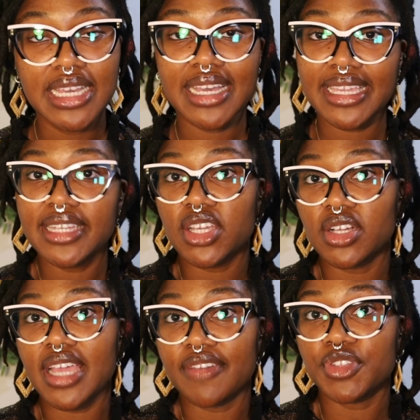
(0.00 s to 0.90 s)
Again,
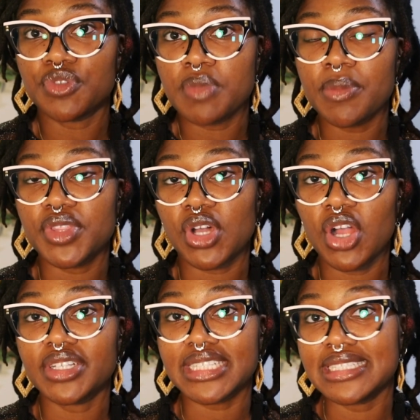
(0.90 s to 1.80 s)
y'all, you have to remember the
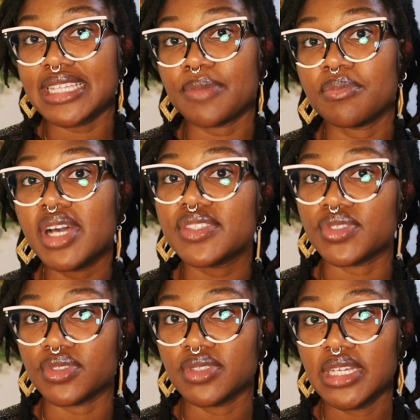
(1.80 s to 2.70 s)
heart is a
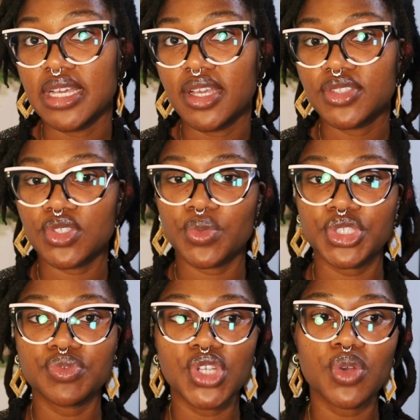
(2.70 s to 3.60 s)
muscle. So
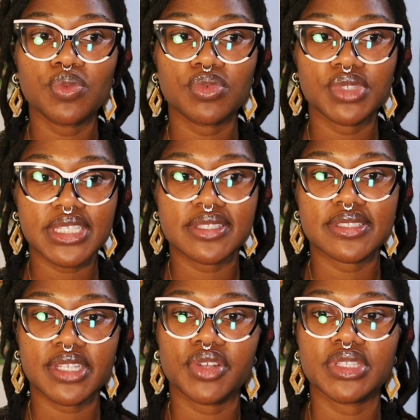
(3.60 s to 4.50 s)
when you don't
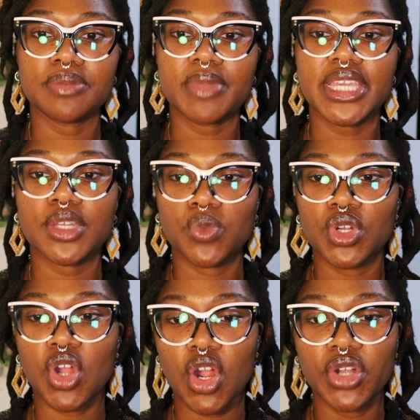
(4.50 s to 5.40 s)
necessarily make it
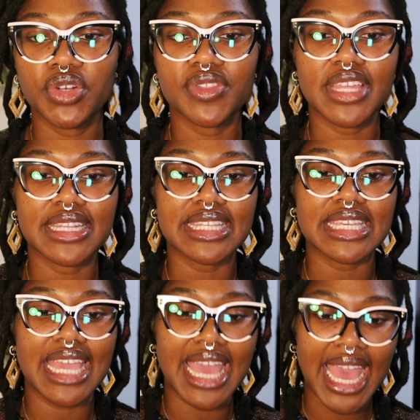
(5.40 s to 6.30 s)
work harder than
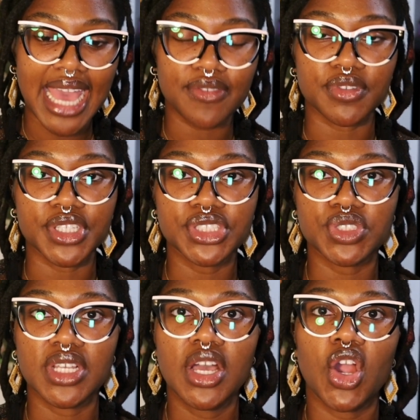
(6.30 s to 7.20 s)
the
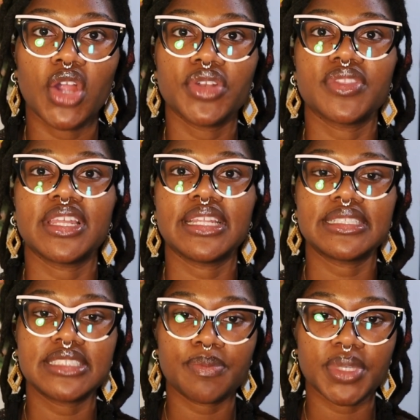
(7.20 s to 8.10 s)
average, harder than
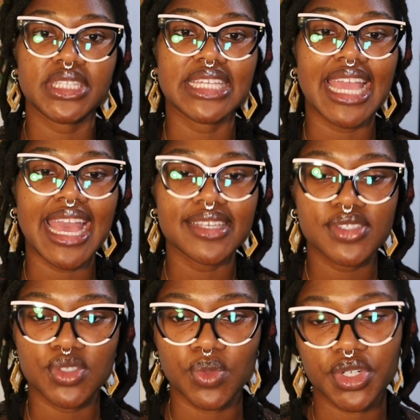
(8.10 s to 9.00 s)
it typically
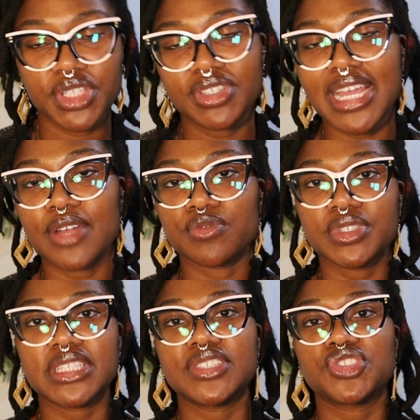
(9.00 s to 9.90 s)
has to work, you're not
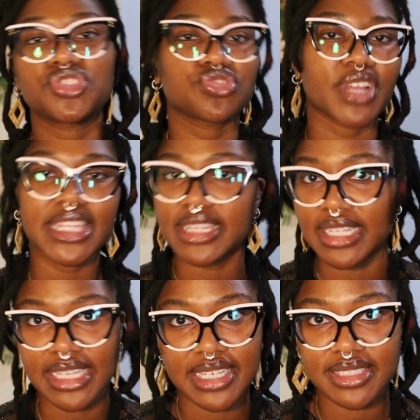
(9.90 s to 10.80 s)
really
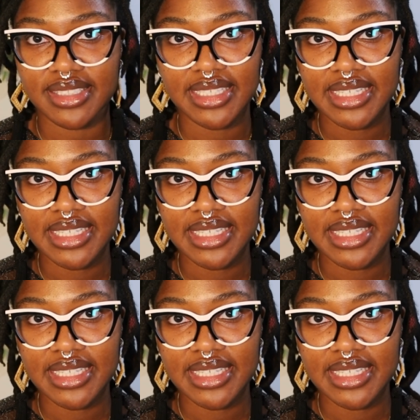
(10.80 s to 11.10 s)
strengthening it.